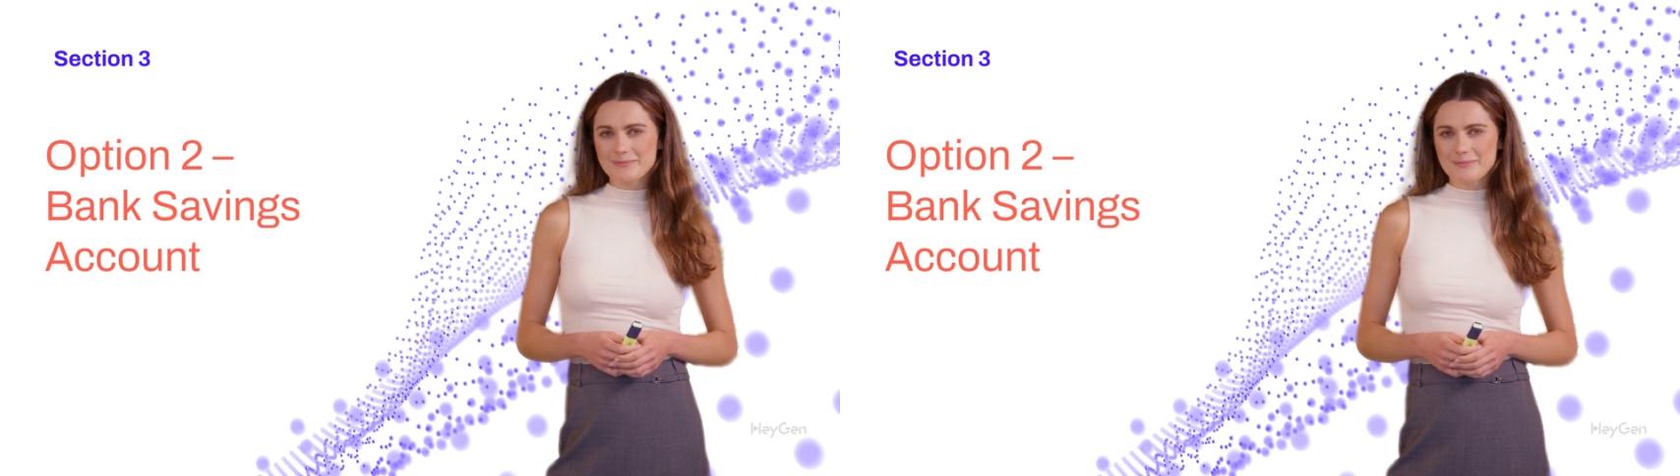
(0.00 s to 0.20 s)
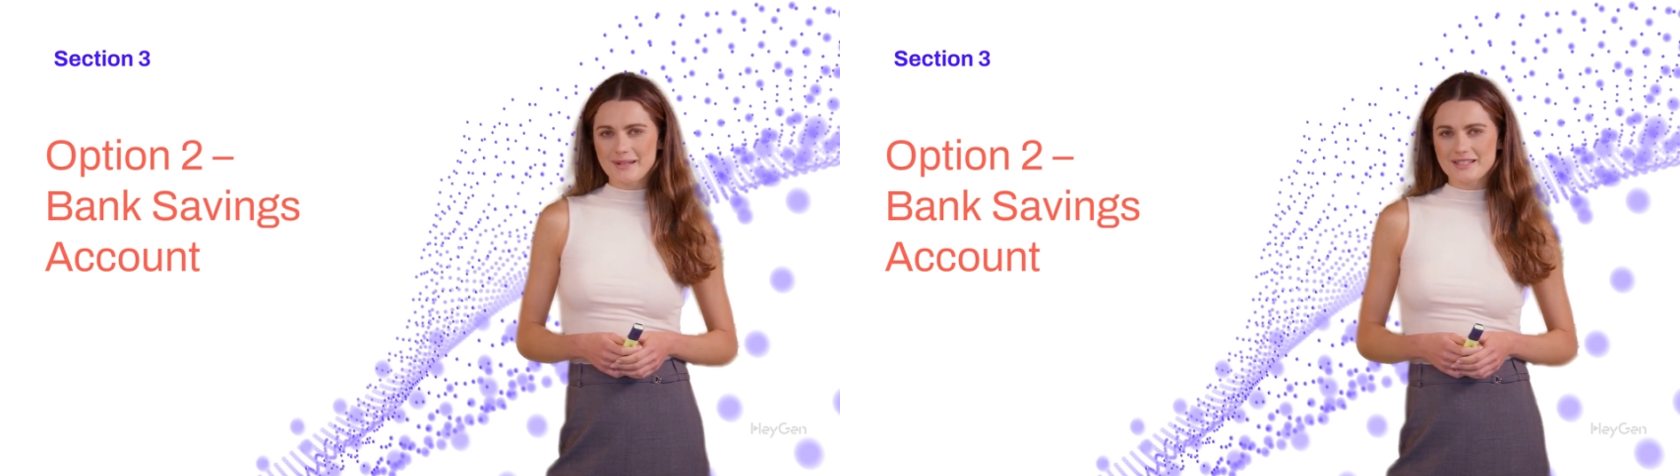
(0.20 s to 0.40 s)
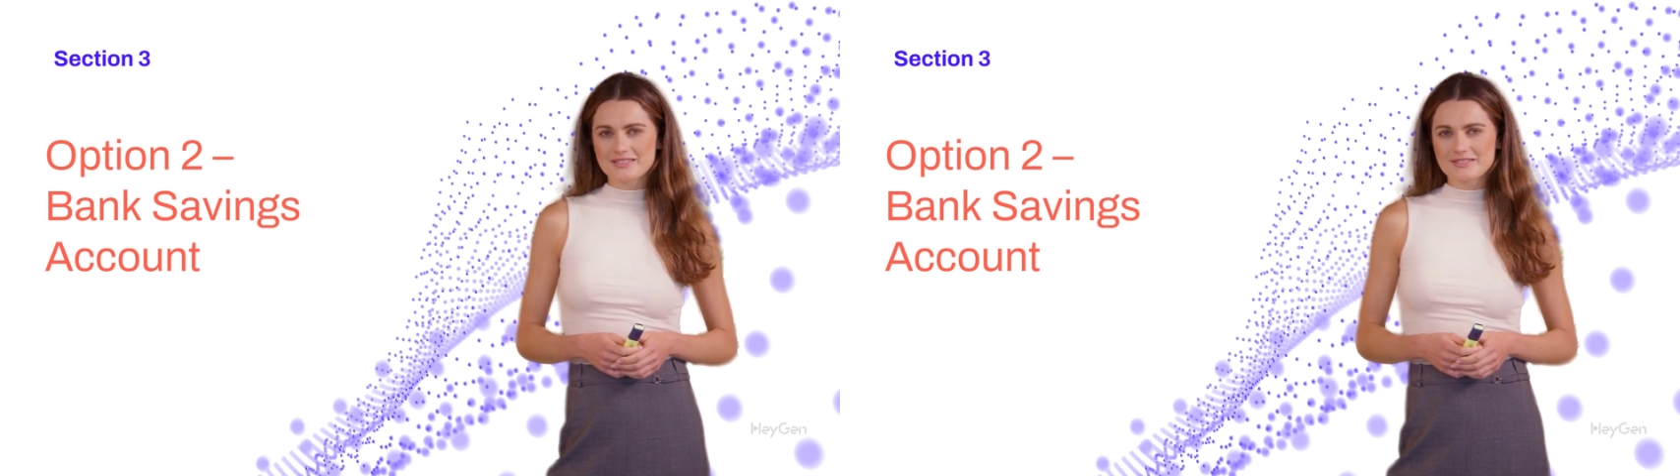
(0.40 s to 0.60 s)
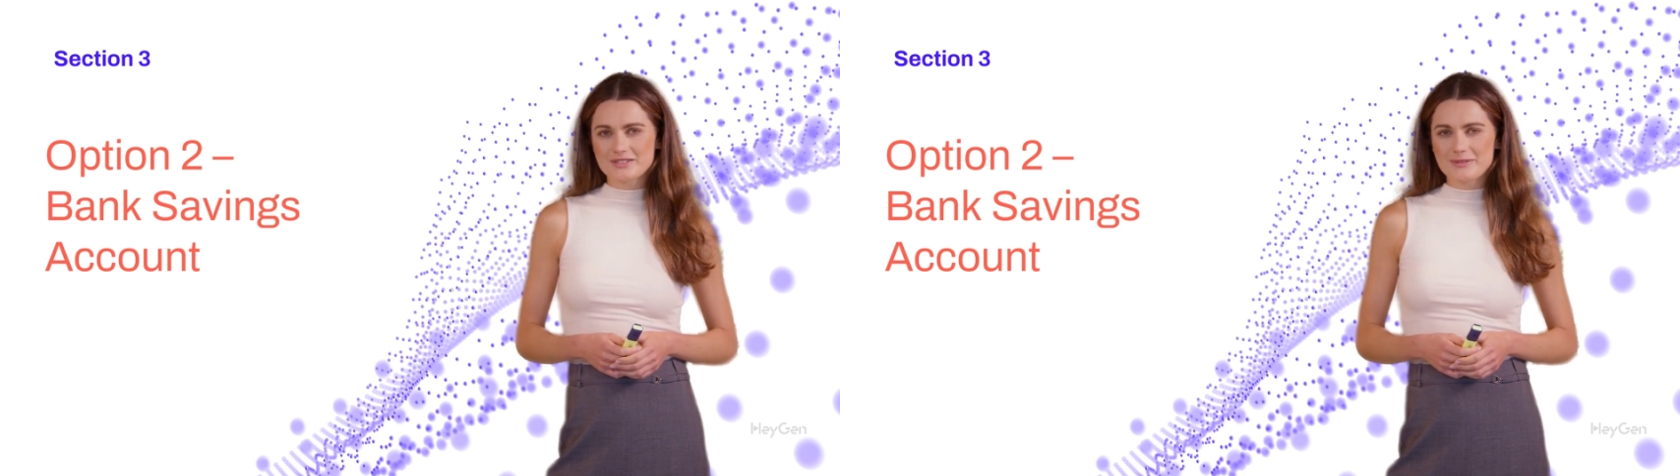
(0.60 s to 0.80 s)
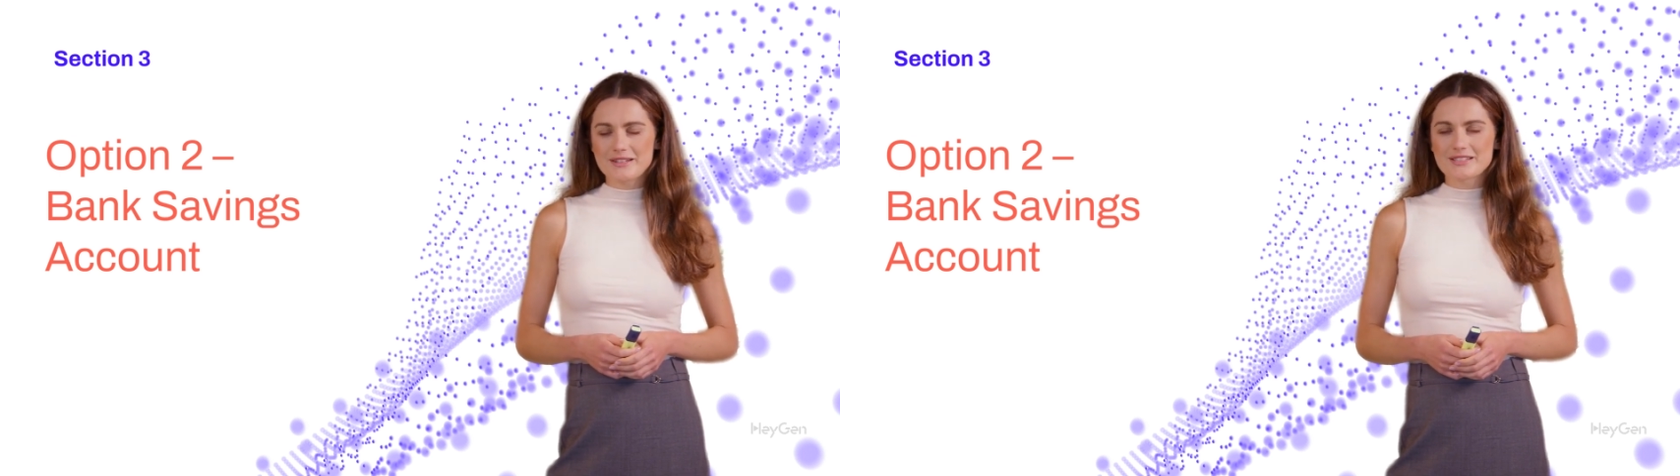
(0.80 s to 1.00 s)
money is
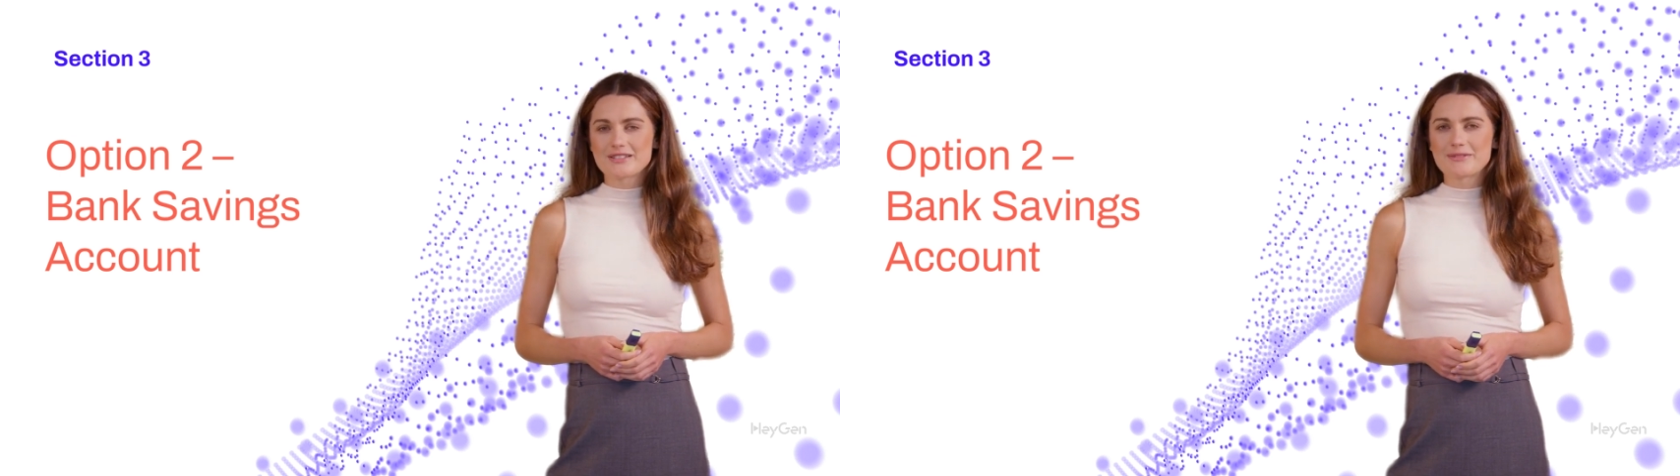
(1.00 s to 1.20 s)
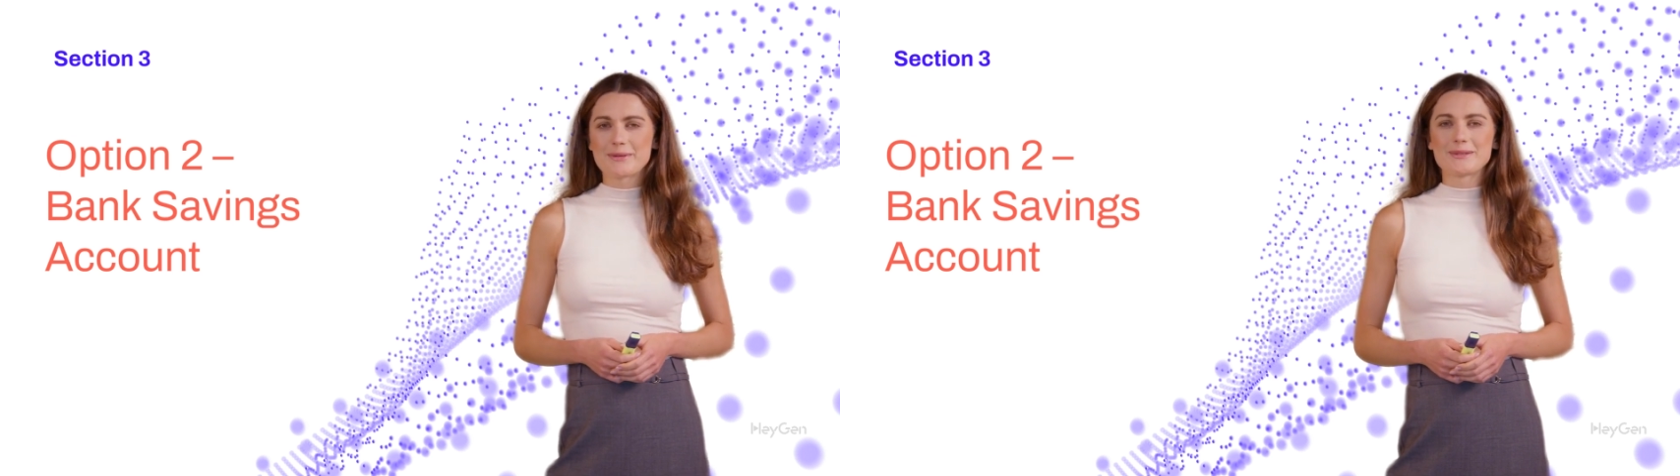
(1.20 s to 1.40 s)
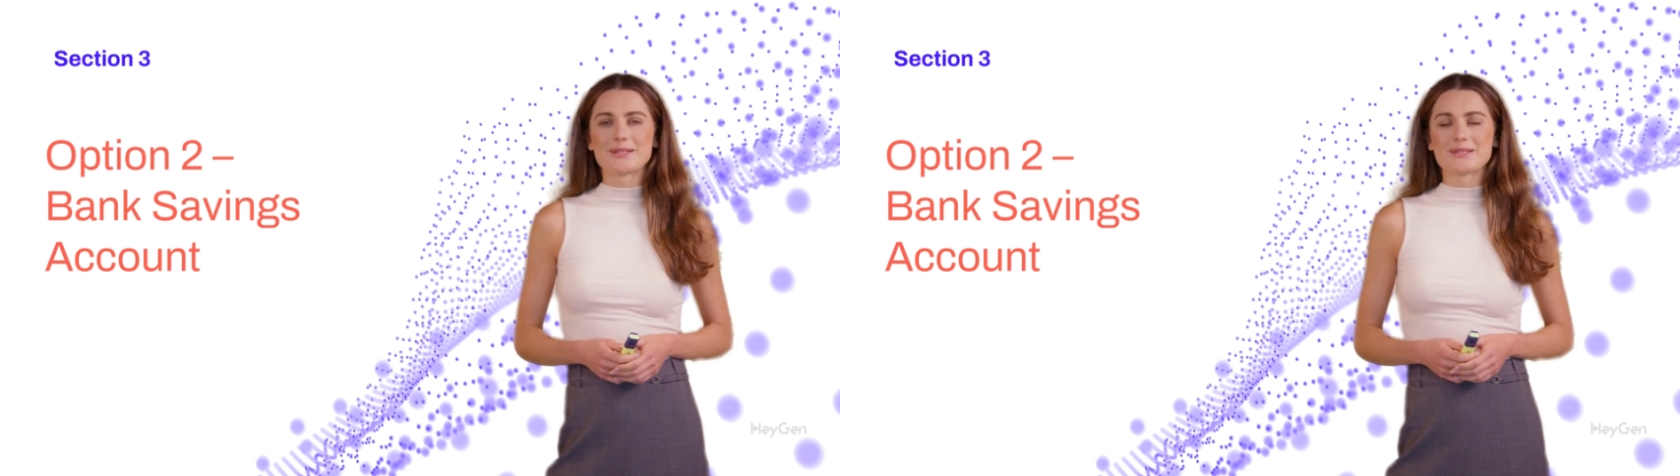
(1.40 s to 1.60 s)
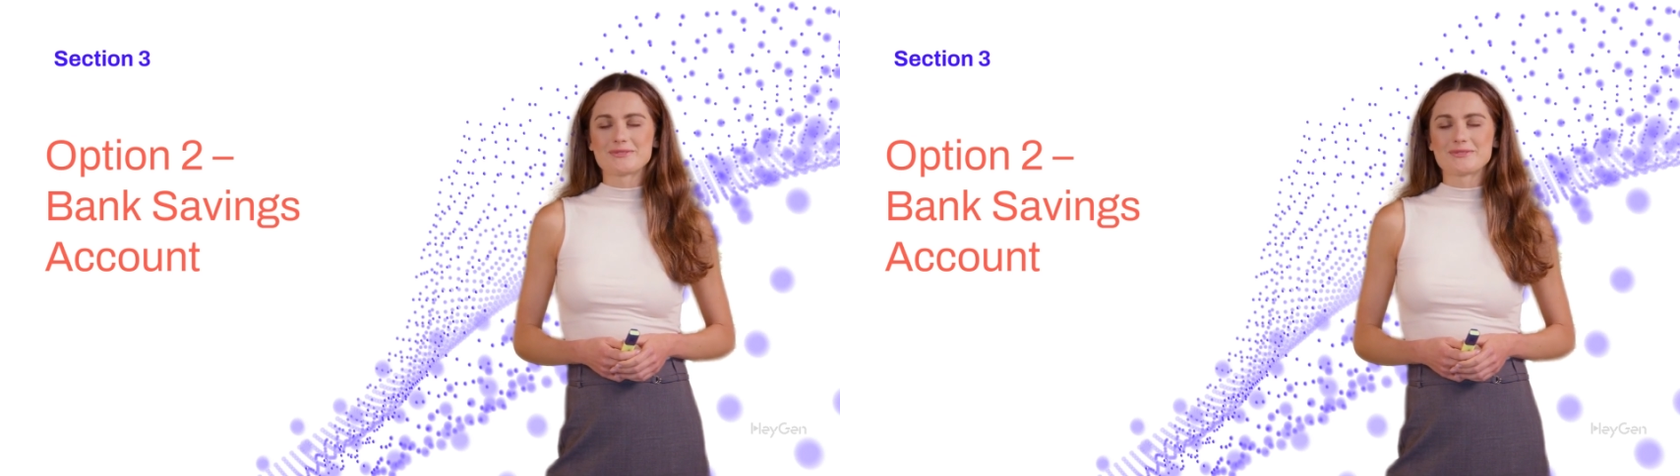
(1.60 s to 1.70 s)
too accessible.